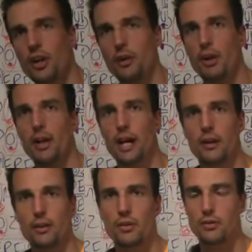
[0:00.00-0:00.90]
Say it right
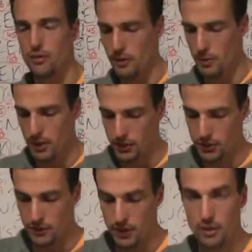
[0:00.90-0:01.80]
now. You'll feel the
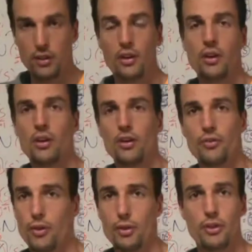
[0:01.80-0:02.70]
pleasure of it.
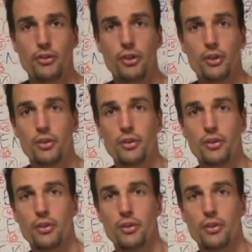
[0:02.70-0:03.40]
Focus, dude.